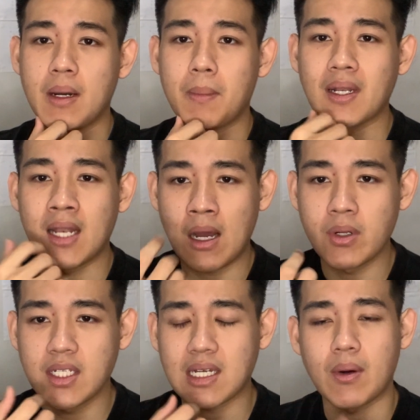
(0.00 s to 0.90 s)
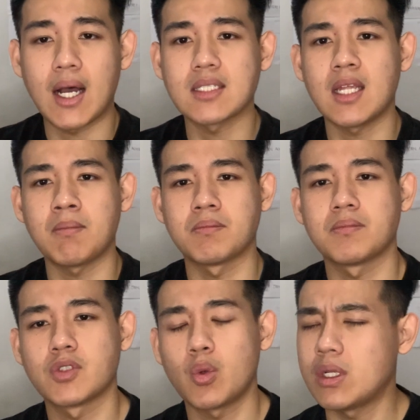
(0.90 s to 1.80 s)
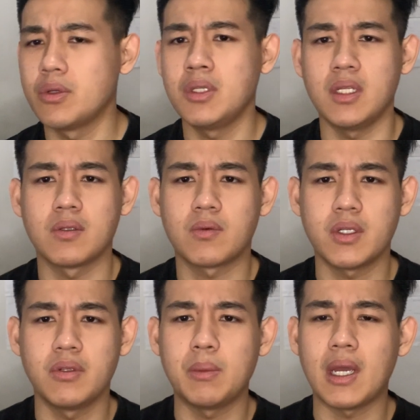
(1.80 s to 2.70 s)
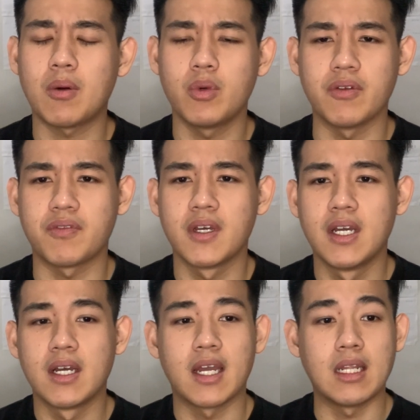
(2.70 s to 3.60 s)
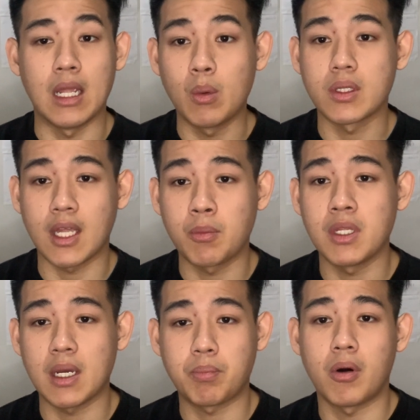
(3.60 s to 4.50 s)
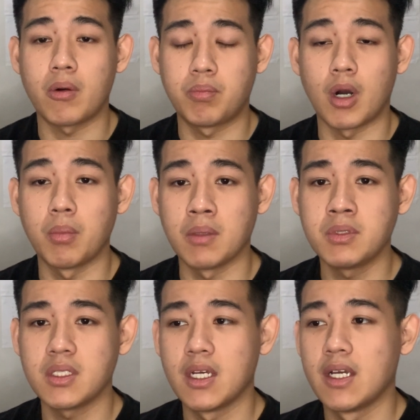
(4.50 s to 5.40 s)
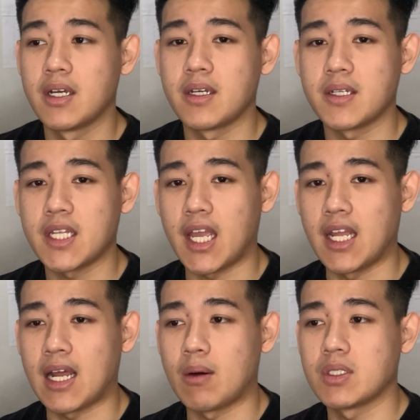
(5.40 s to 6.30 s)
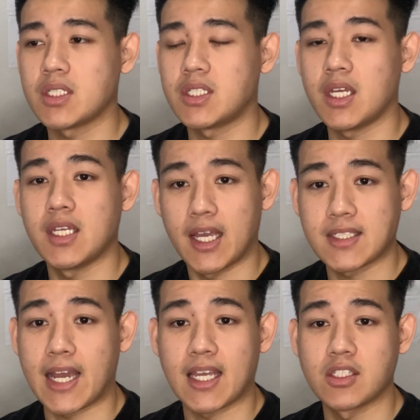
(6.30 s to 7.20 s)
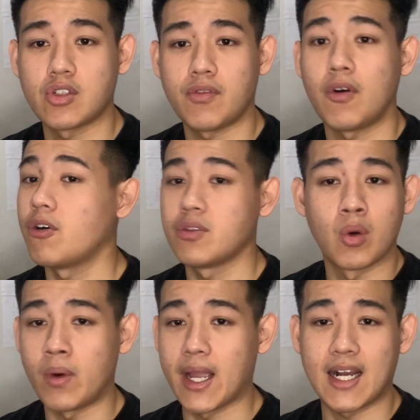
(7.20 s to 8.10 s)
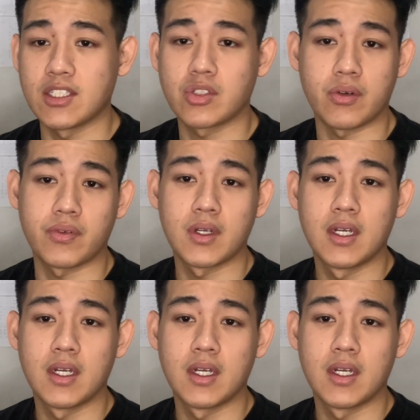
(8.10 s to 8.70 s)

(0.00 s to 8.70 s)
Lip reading: But nowadays I'll ask them, so what do you need? What do you need help with? And they will tell me their problems. And I will just say, yes, I can solve, or no, I can't solve.